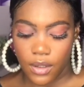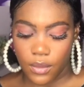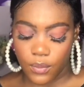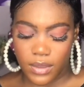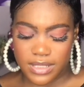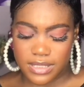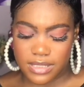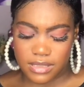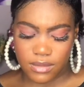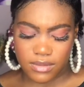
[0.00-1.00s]
What's
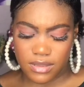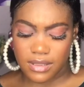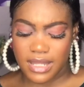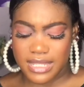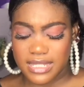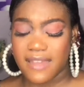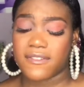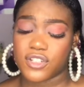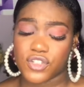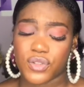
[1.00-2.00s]
the last
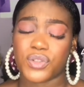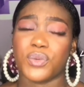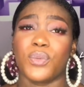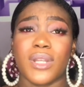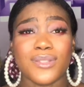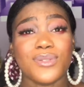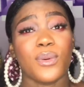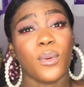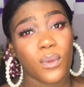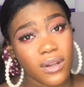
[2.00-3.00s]
adventure you went
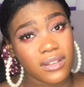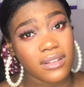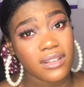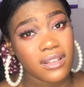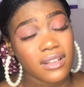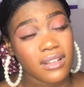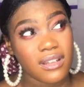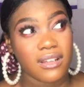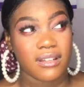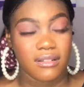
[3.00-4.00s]
on?
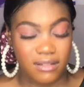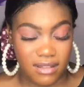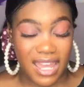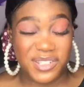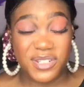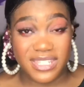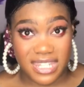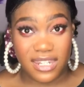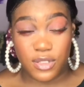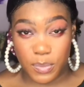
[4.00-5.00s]
I just
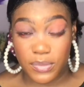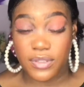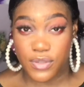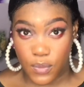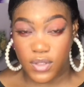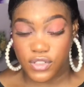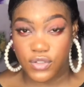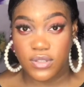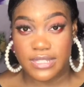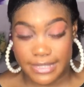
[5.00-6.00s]
decided to put these
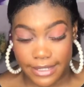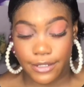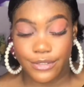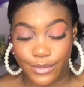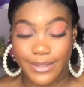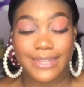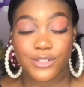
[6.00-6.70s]
questions there so that